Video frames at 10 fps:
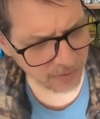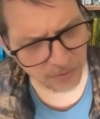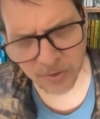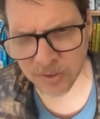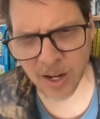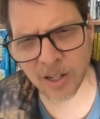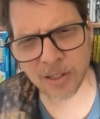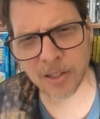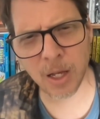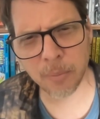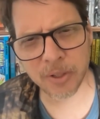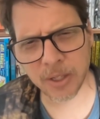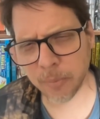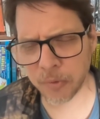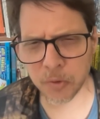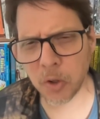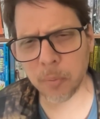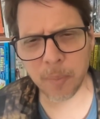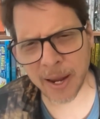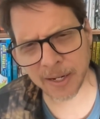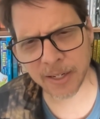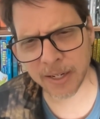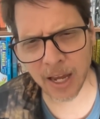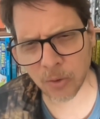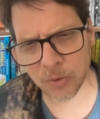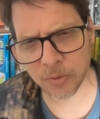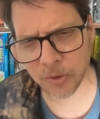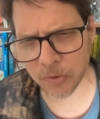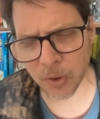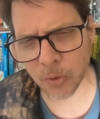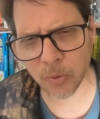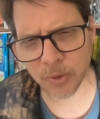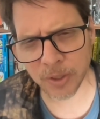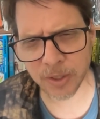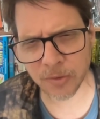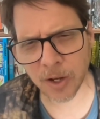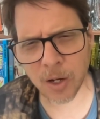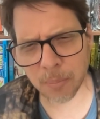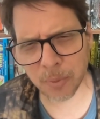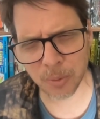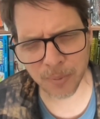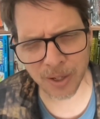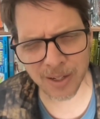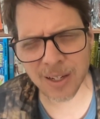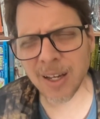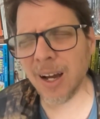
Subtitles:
that the Dalai Lama keeps no bank account of his own and he's a humble monk.